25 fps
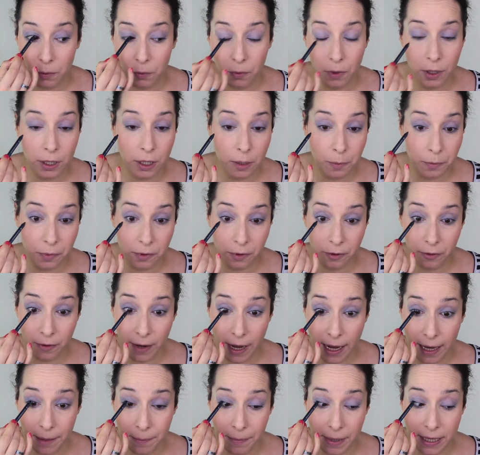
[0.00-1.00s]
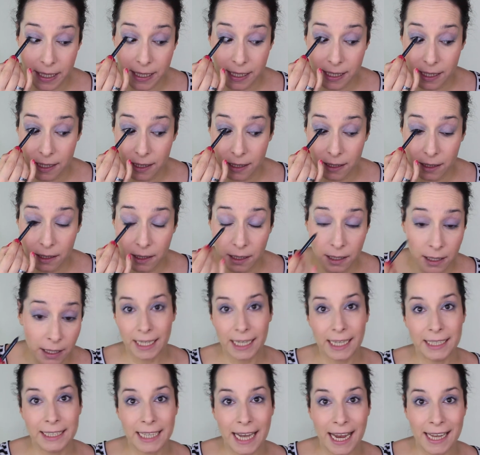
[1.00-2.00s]
waterproof eye pencil,
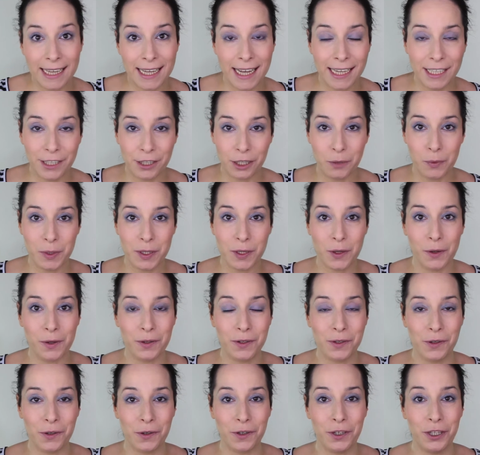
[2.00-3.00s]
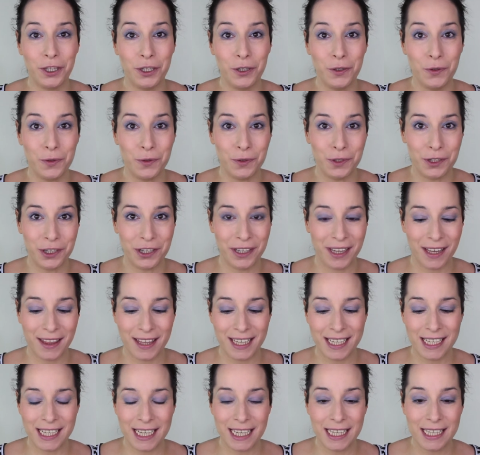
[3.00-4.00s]
and eyeliner was also huge in
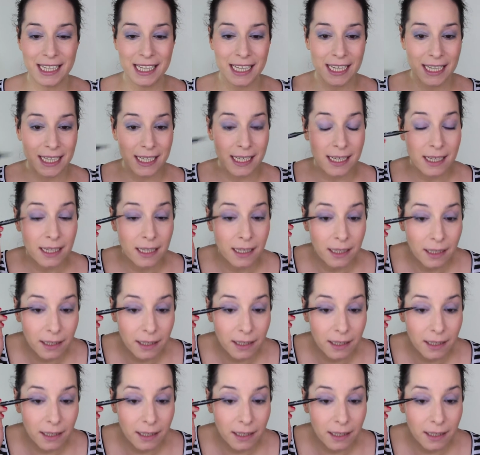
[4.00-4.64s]
the 60s.